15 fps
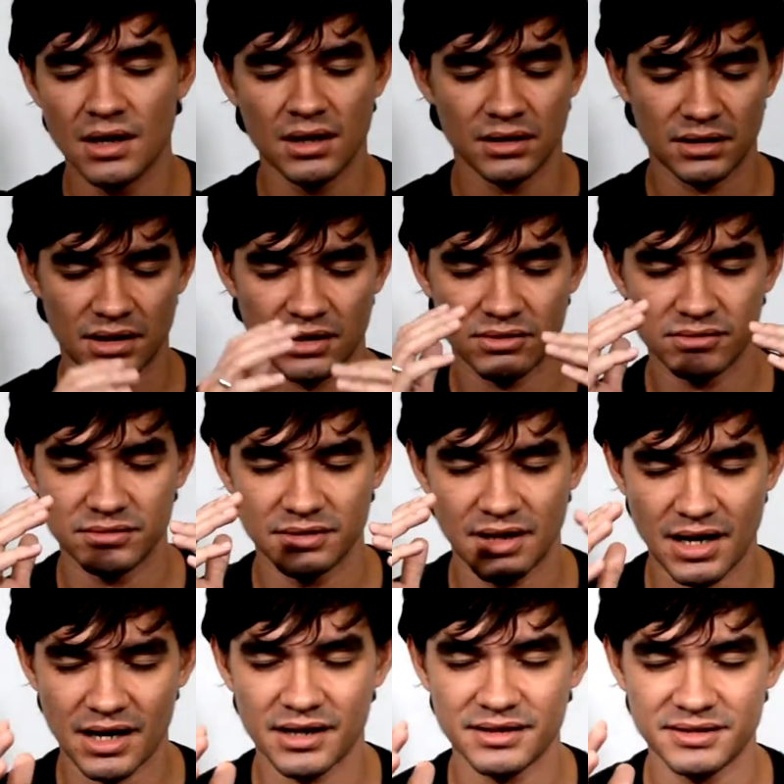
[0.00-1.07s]
Now,
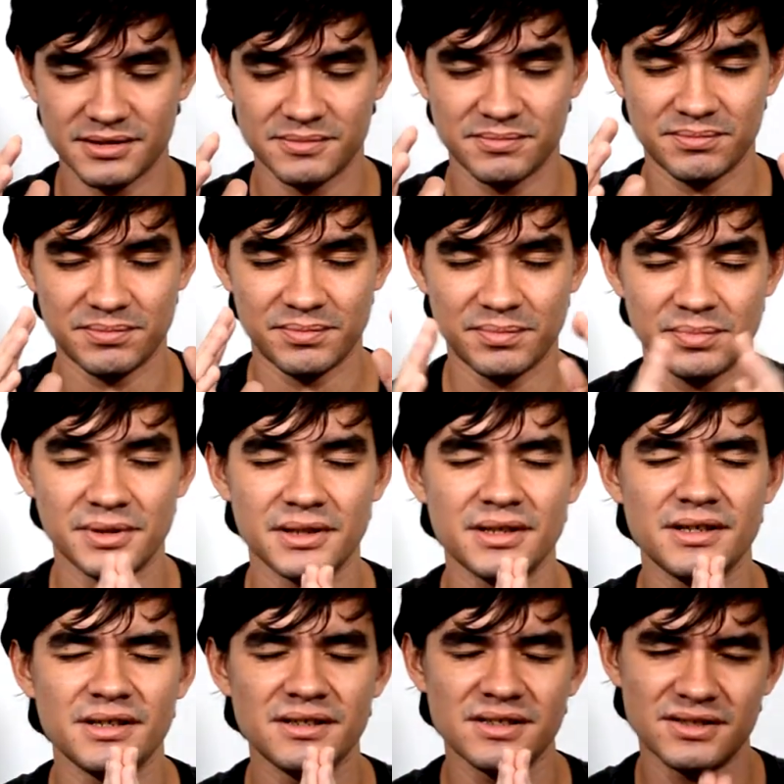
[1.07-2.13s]
guys,
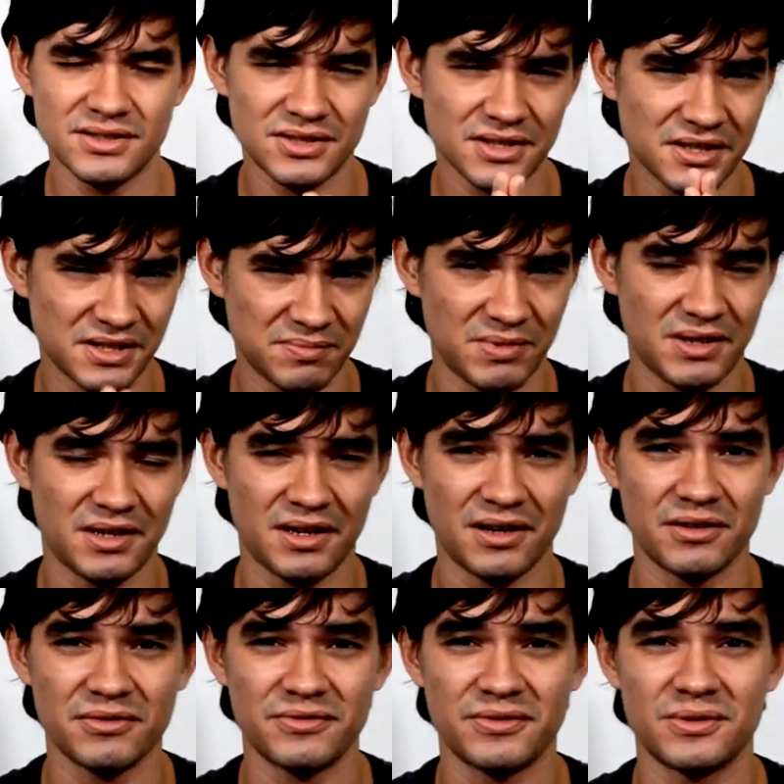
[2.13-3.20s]
please just be
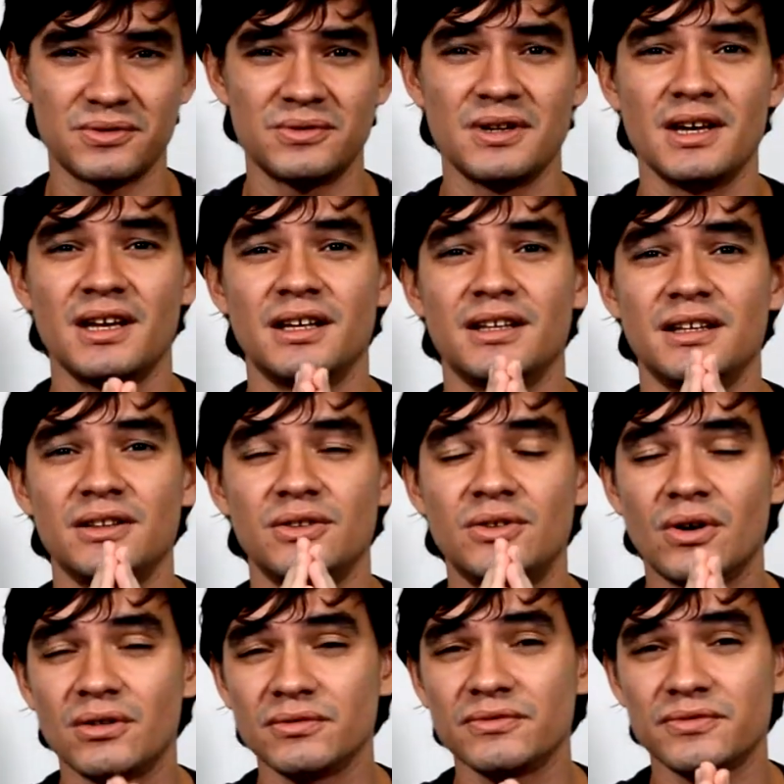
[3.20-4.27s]
careful and
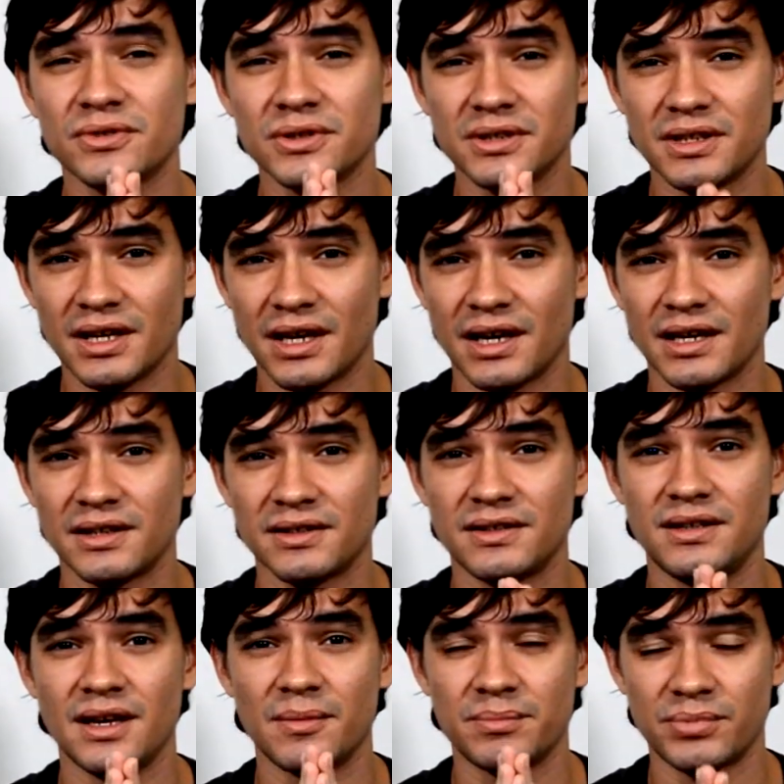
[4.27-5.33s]
don't forget
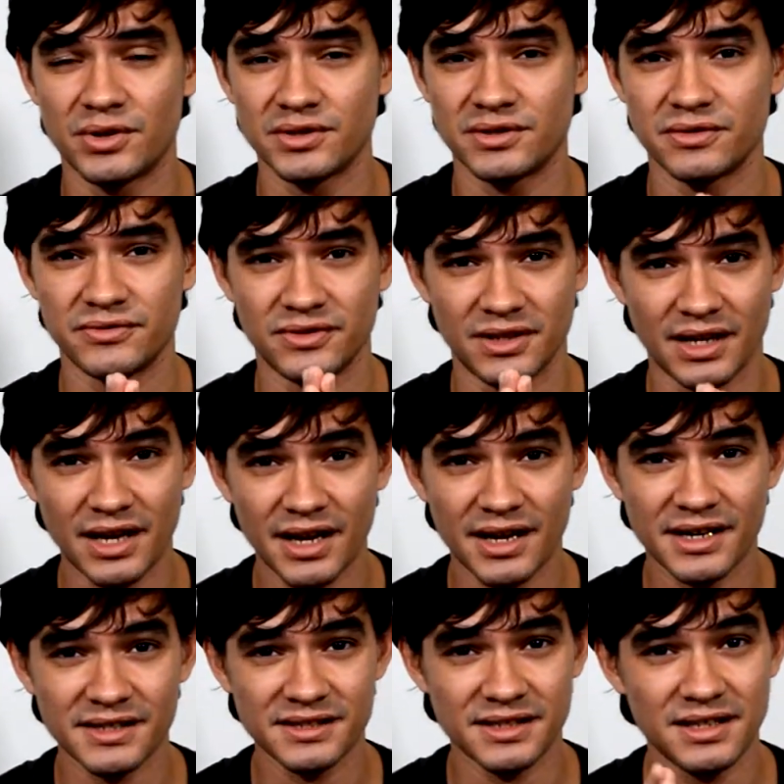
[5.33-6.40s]
the apostrophe
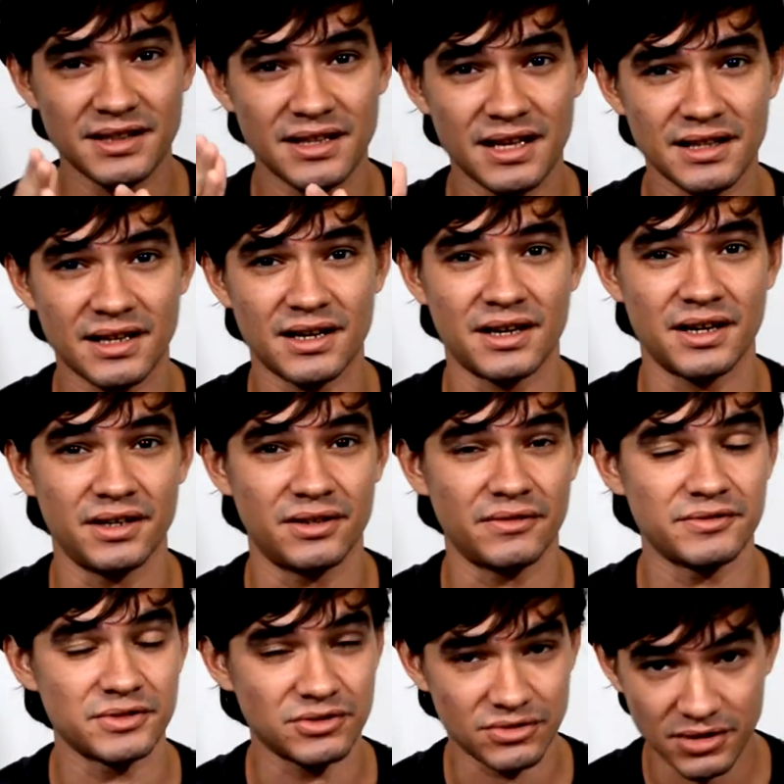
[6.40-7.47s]
s in that kind of
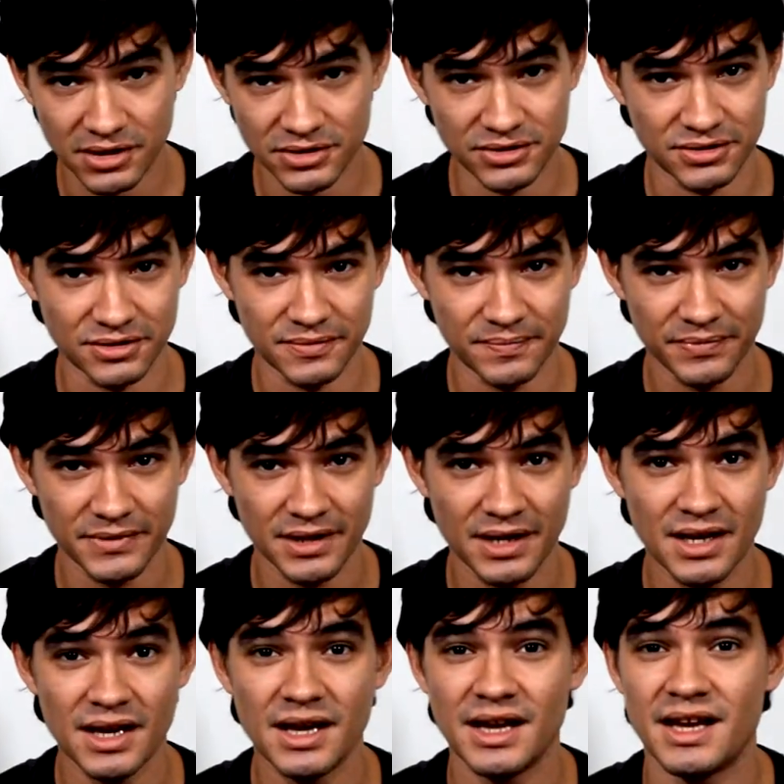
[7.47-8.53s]
structure.
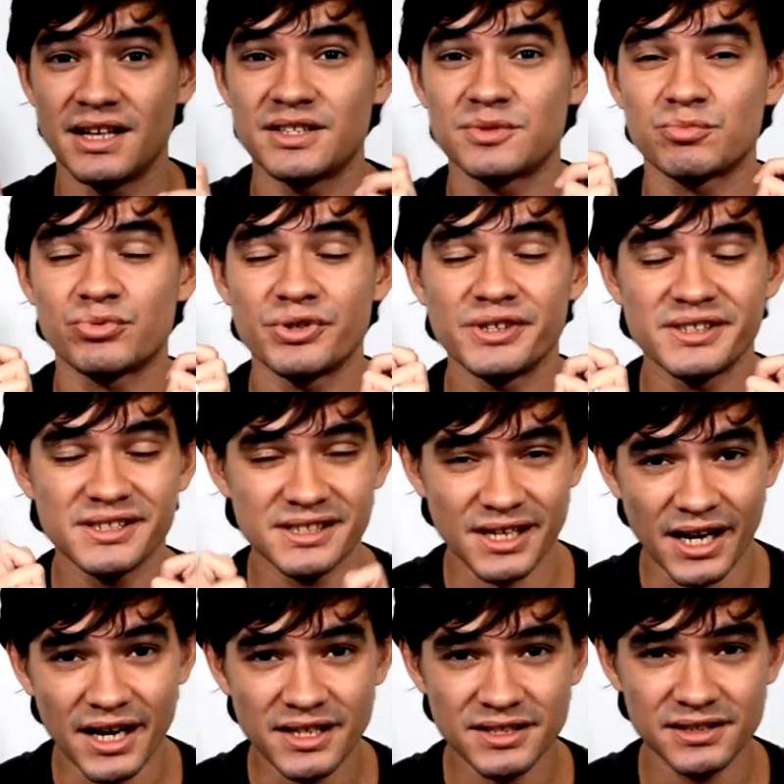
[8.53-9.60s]
It's
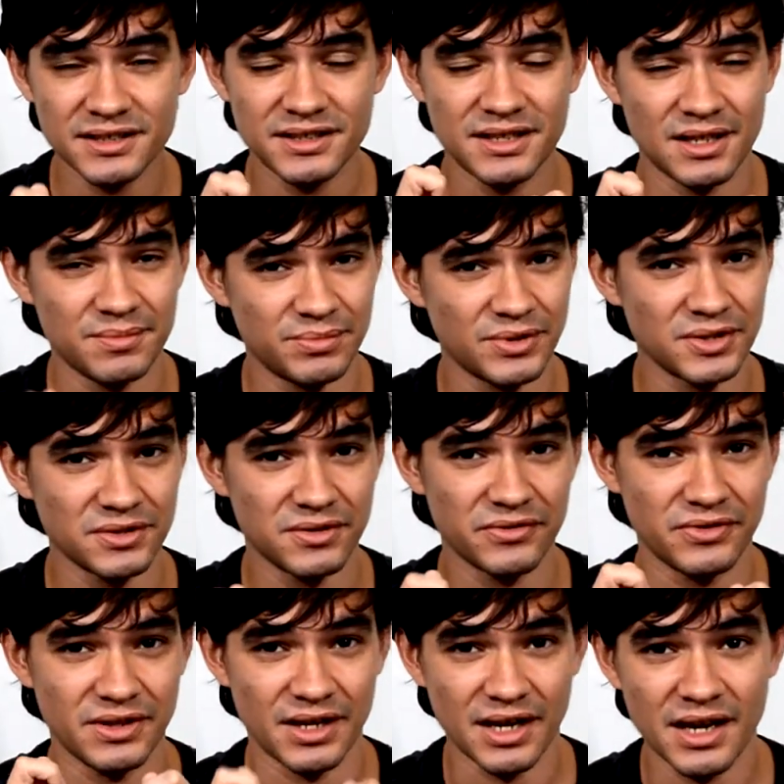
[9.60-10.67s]
precisely the
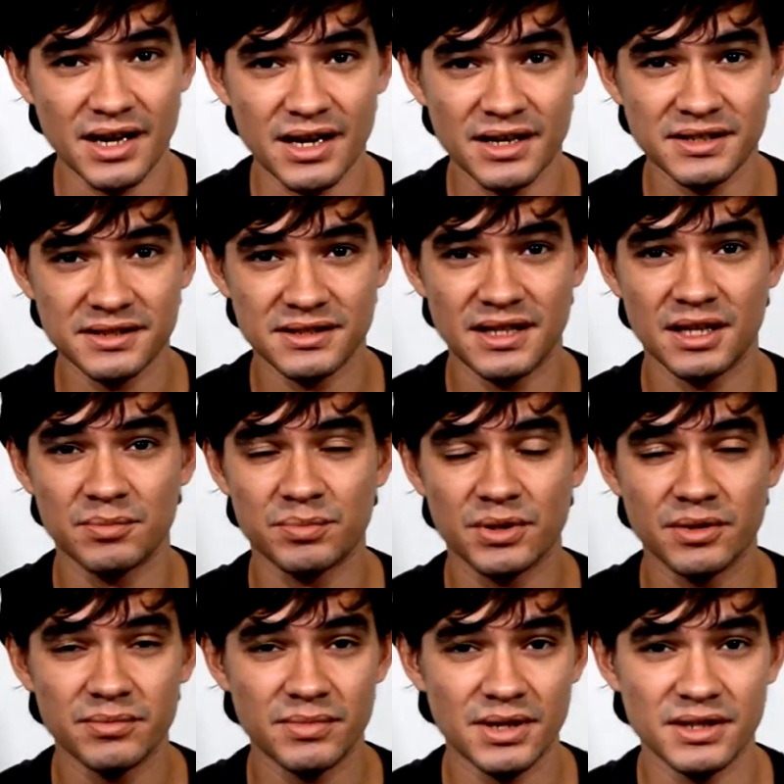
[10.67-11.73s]
apostrophe s that
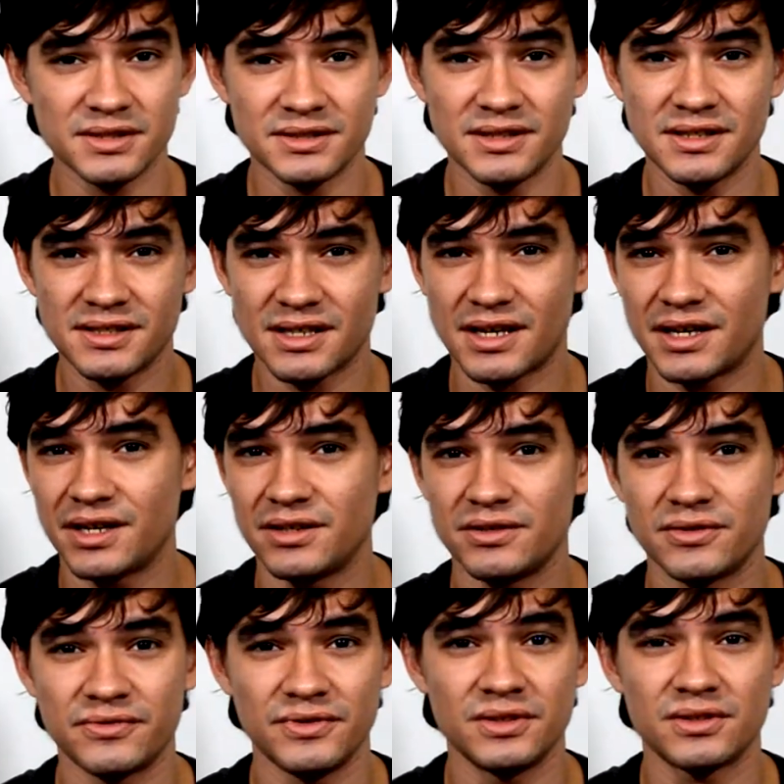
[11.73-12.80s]
permits this kind
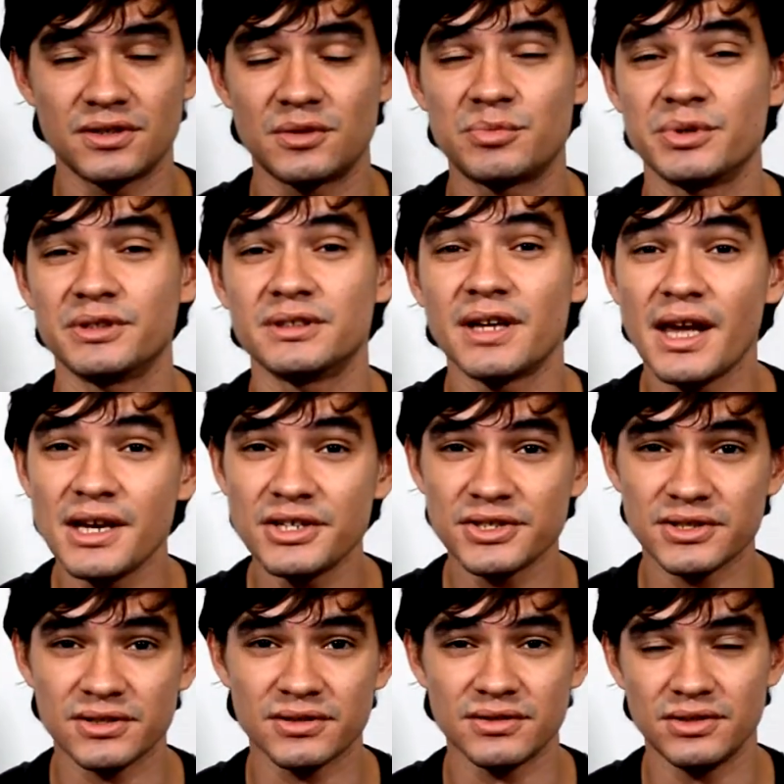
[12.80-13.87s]
of
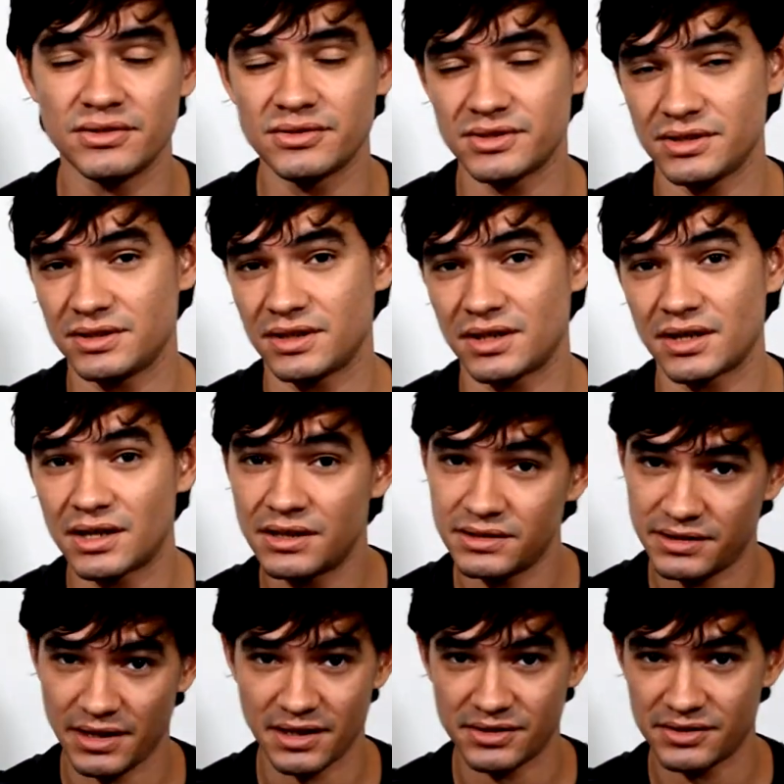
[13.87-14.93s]
interpretation using the
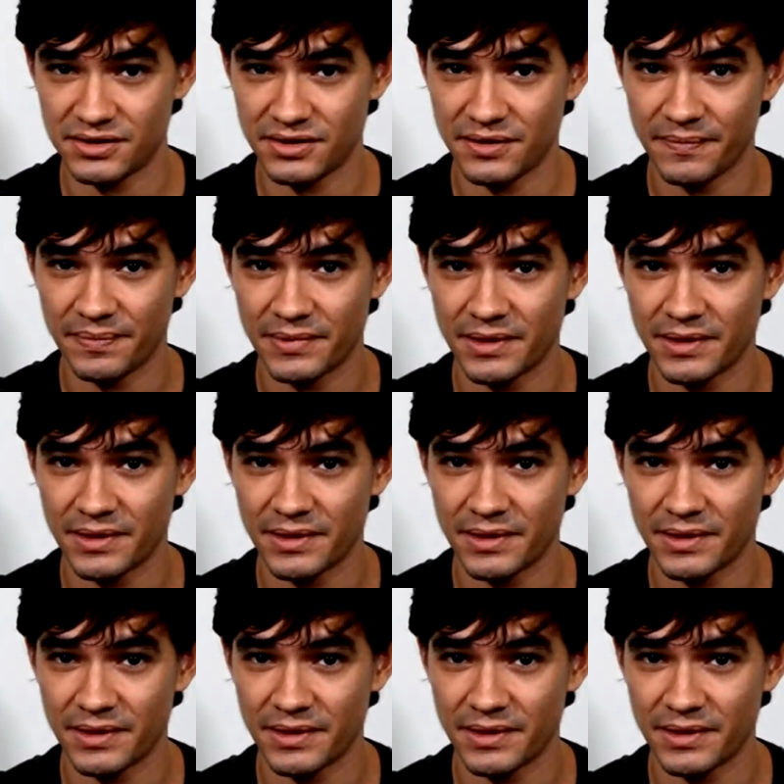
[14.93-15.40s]
context.